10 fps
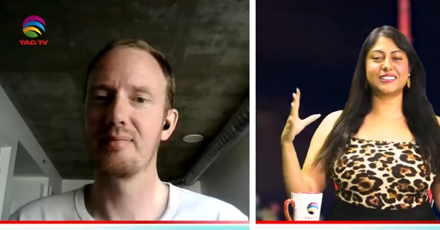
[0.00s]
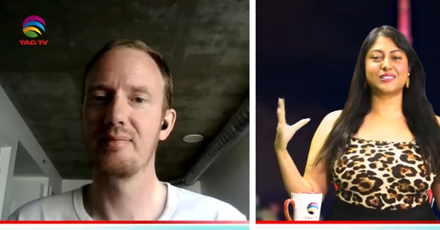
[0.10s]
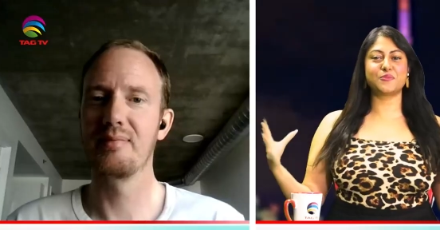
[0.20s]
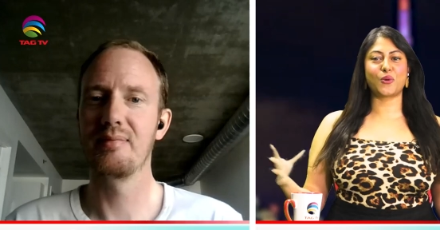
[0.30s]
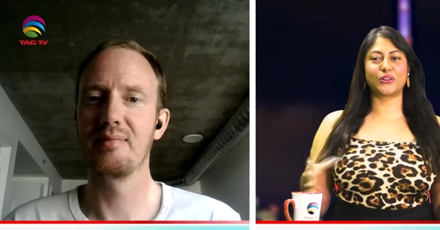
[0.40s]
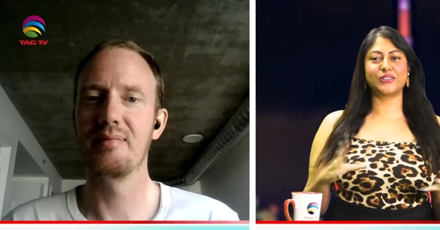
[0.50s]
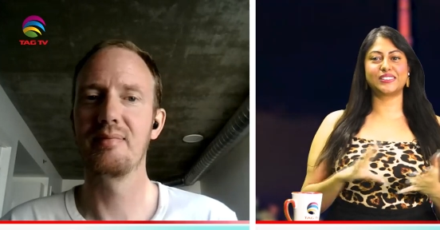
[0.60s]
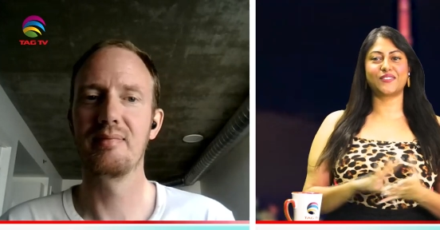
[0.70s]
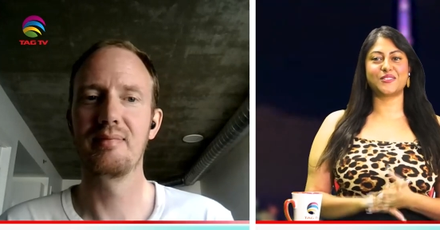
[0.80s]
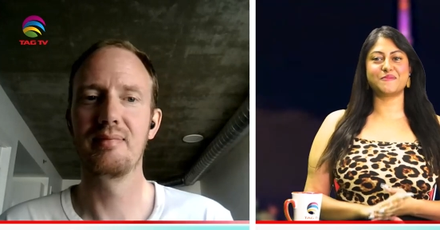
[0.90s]
Speaker 1: and
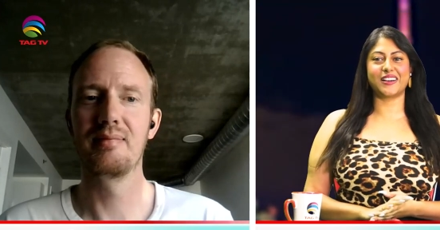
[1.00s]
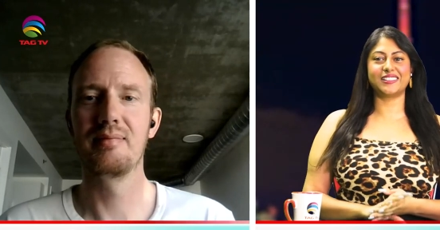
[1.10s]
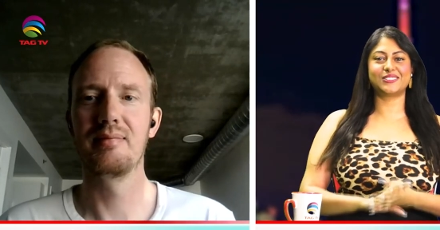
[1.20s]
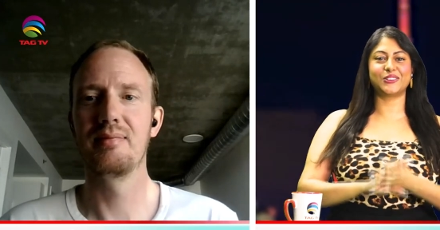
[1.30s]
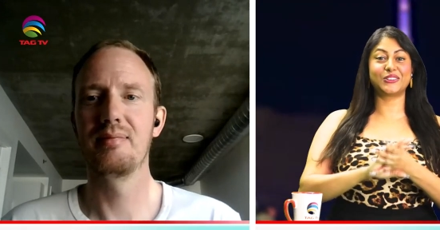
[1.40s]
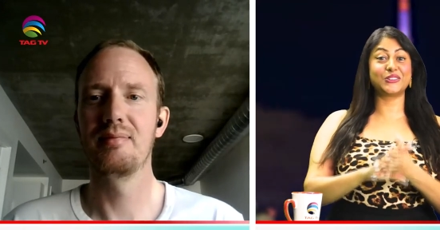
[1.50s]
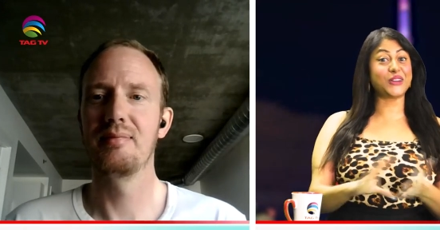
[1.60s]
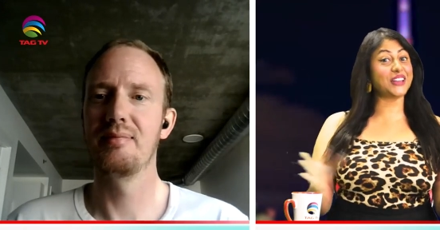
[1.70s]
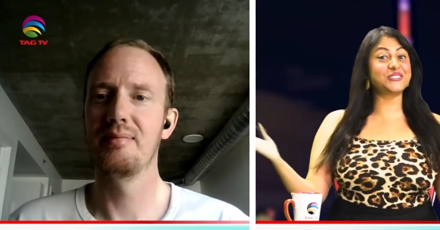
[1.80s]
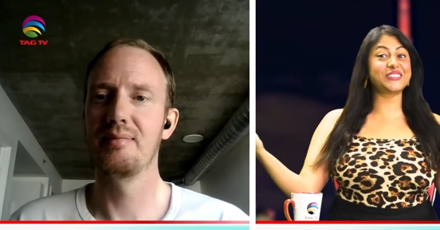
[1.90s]
supporters of the month. So
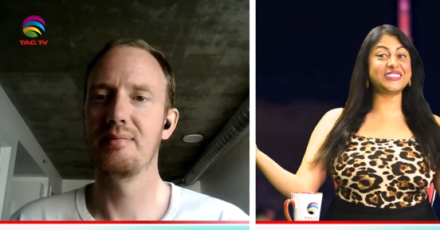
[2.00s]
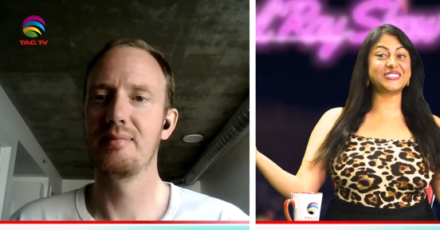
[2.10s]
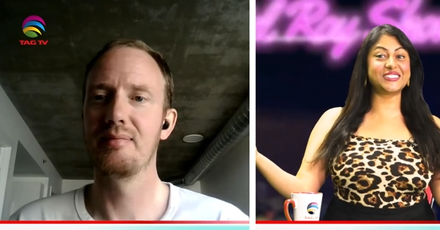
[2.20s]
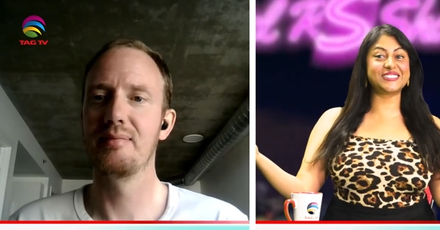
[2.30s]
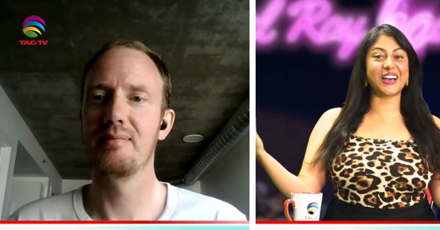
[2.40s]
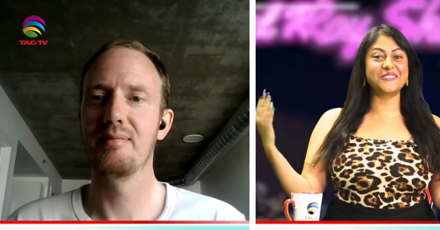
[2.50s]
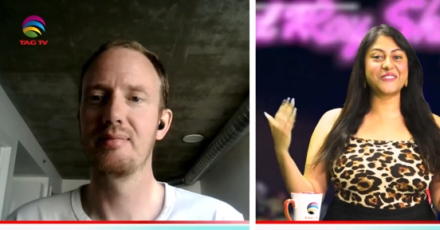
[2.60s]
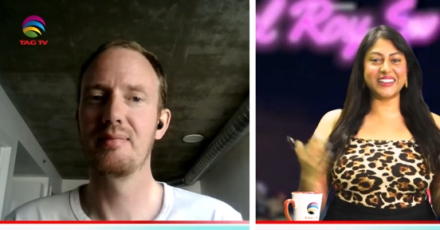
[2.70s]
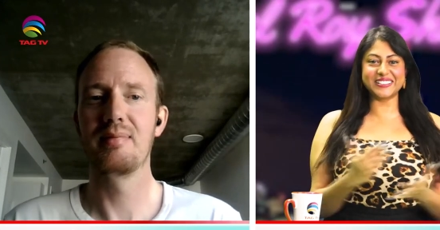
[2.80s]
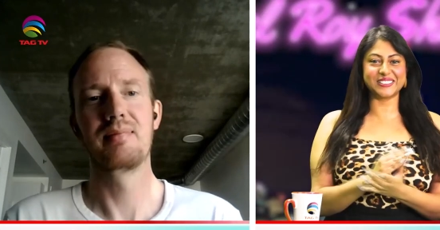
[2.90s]
congratulations on
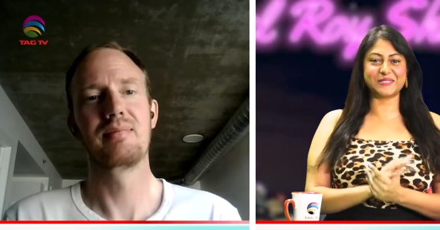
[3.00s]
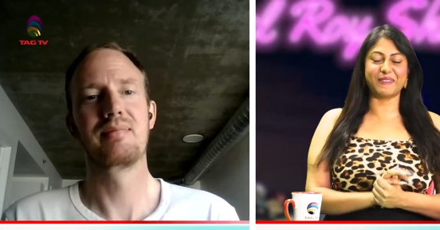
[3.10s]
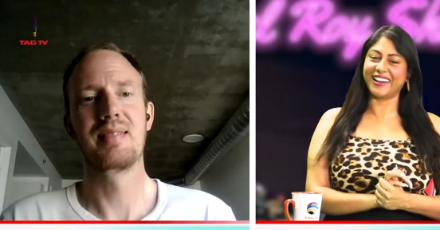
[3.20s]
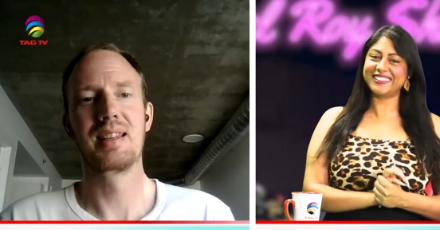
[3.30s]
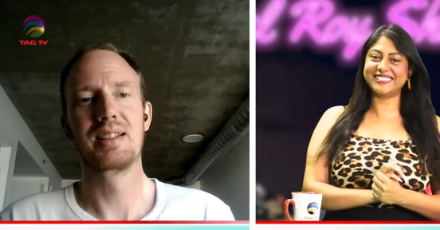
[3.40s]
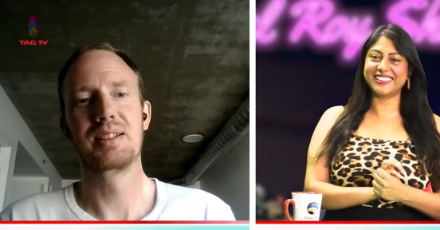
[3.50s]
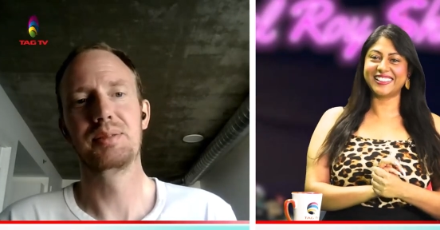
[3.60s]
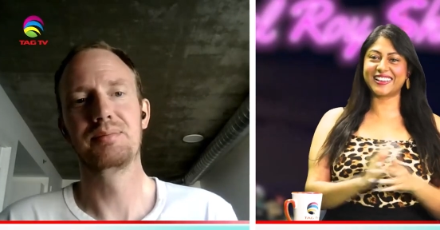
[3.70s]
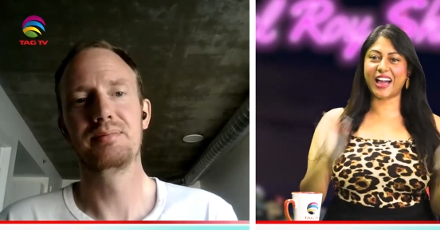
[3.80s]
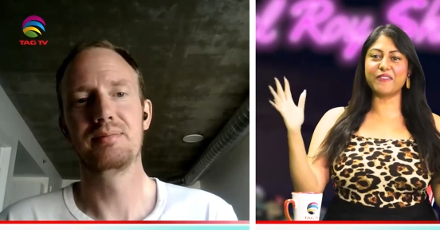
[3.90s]
winning the spot,
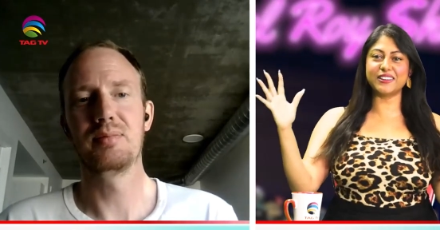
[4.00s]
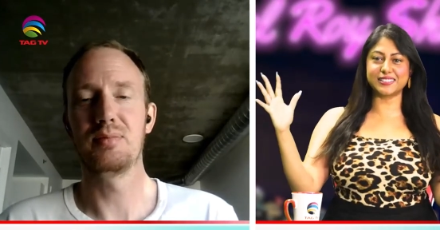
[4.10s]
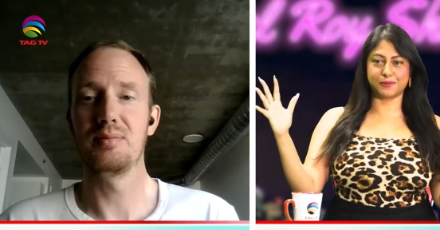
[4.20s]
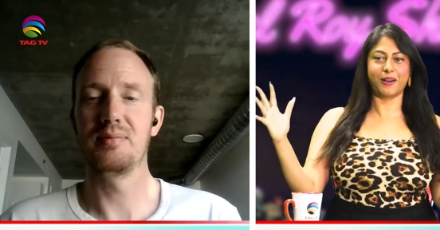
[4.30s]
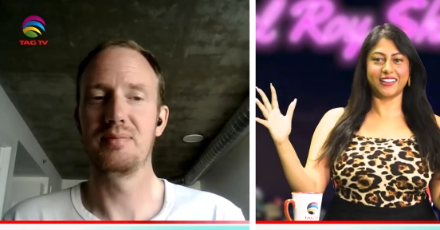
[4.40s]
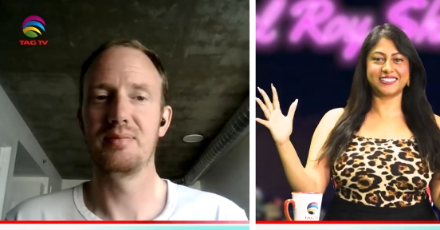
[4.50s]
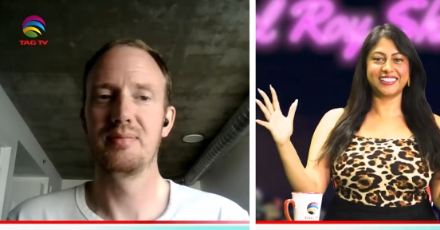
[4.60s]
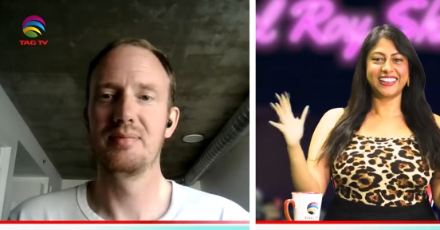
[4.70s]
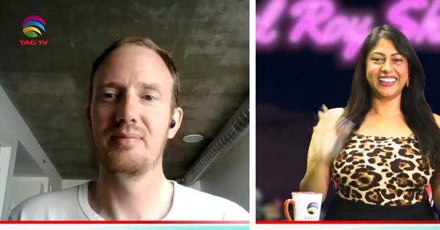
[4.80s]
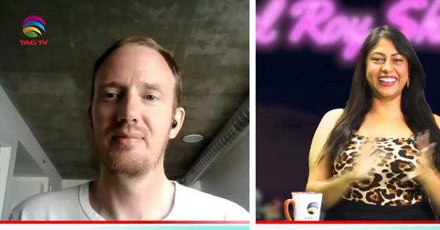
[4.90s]
the coveted spot.
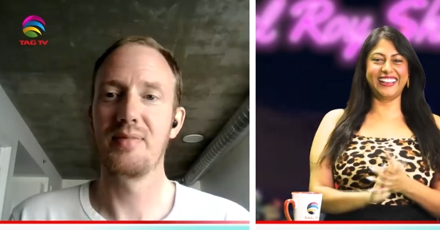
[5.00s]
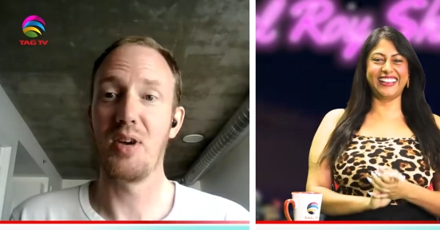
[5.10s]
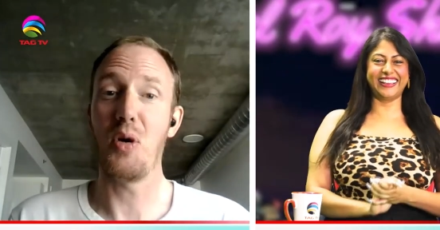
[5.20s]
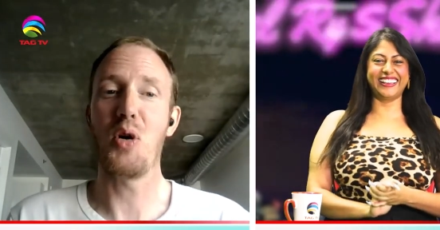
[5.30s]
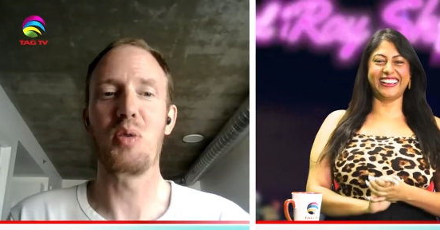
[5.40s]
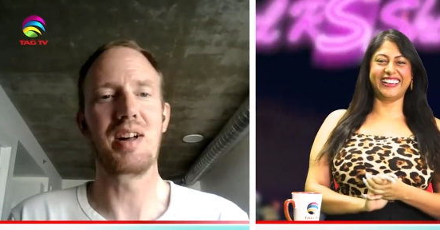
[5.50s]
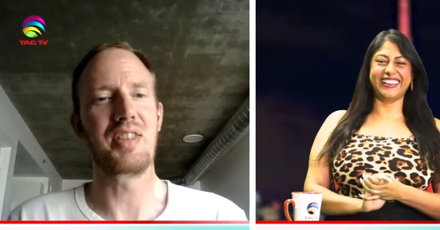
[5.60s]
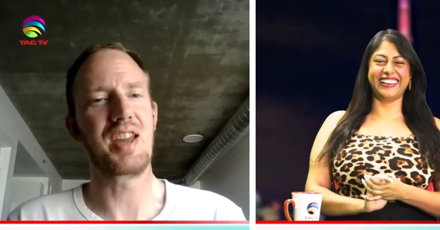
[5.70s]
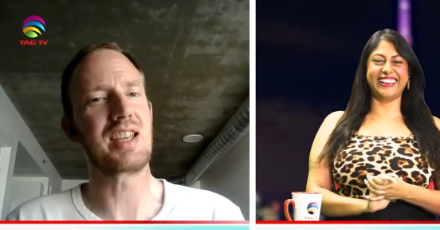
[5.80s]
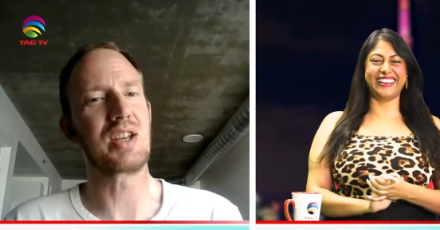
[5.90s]
Speaker 2: oh,
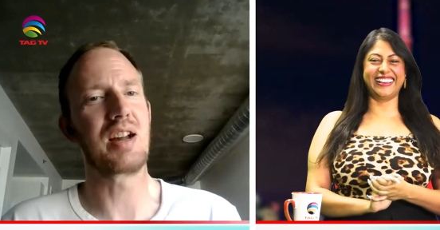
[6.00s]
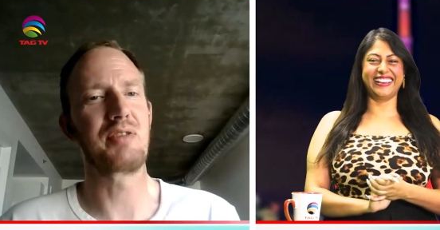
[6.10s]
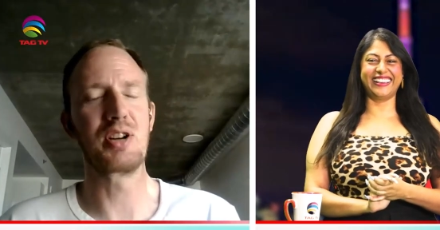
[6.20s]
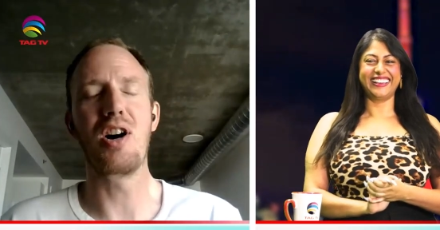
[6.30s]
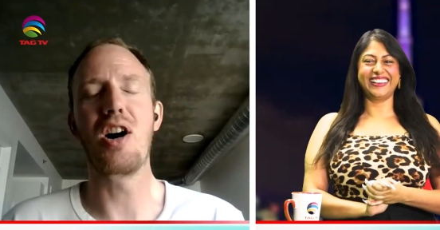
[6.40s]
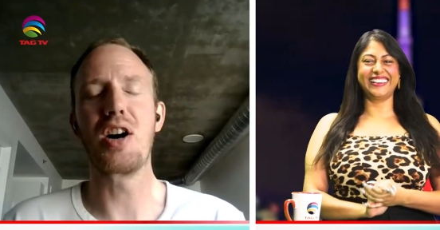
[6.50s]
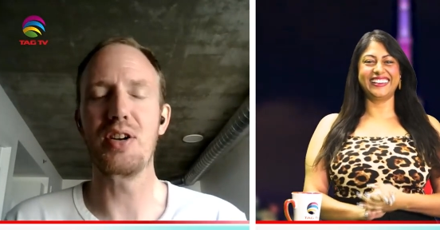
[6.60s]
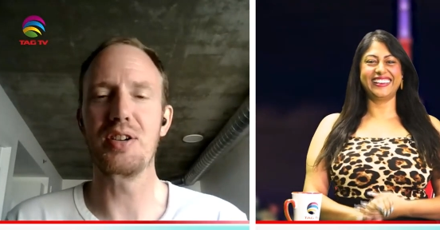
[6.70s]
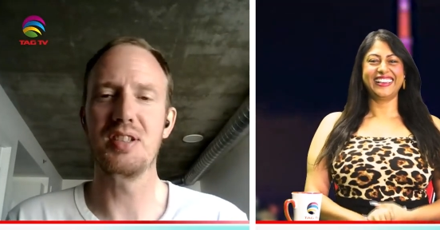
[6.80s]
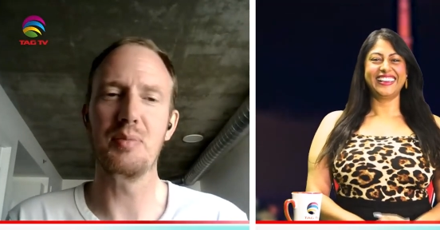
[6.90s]
oh, thank you. I feel
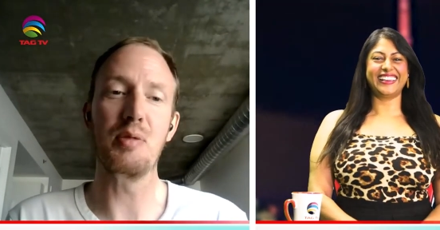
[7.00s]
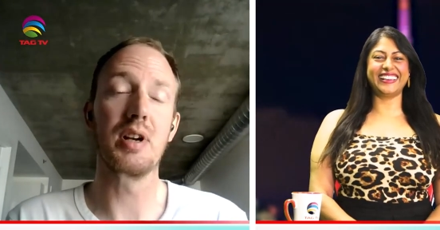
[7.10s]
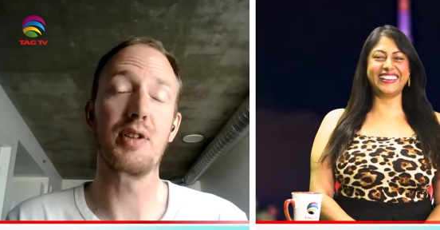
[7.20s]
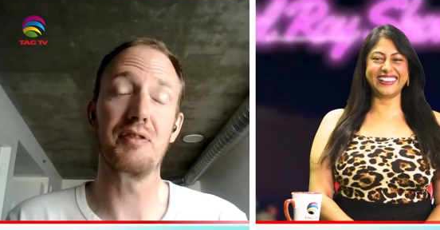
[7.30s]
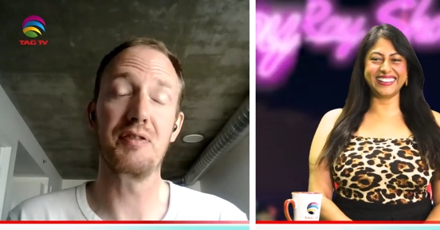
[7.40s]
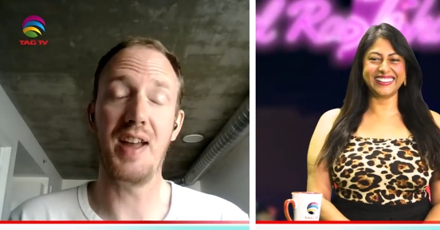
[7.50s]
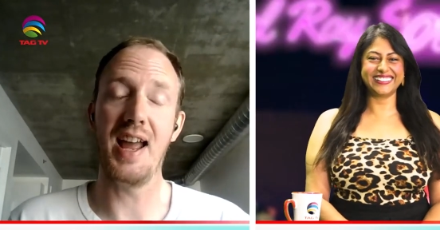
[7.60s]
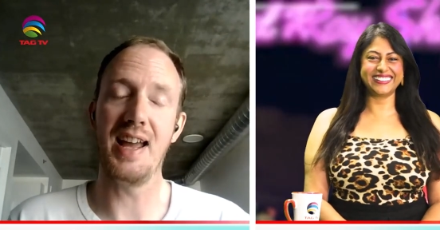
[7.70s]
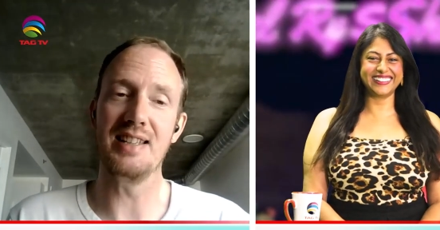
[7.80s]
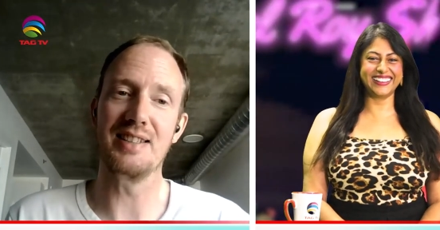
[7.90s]
honored to be one of your
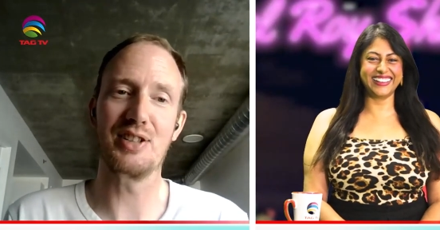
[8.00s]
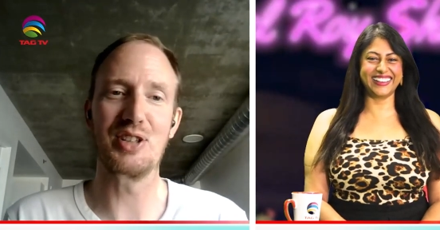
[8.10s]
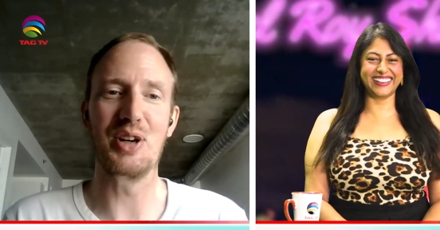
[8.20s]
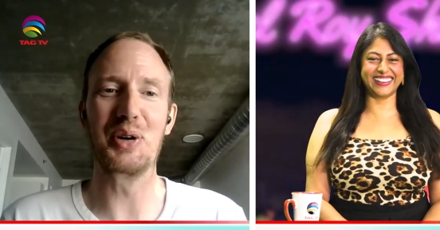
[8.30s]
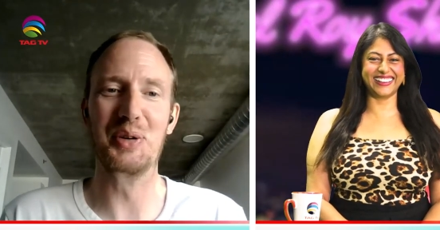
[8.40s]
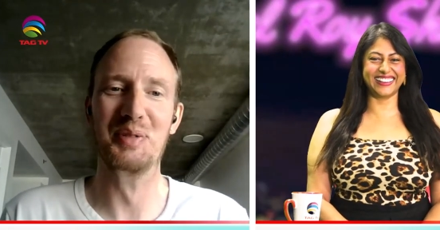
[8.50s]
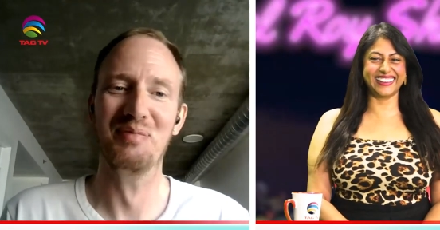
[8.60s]
fans. So.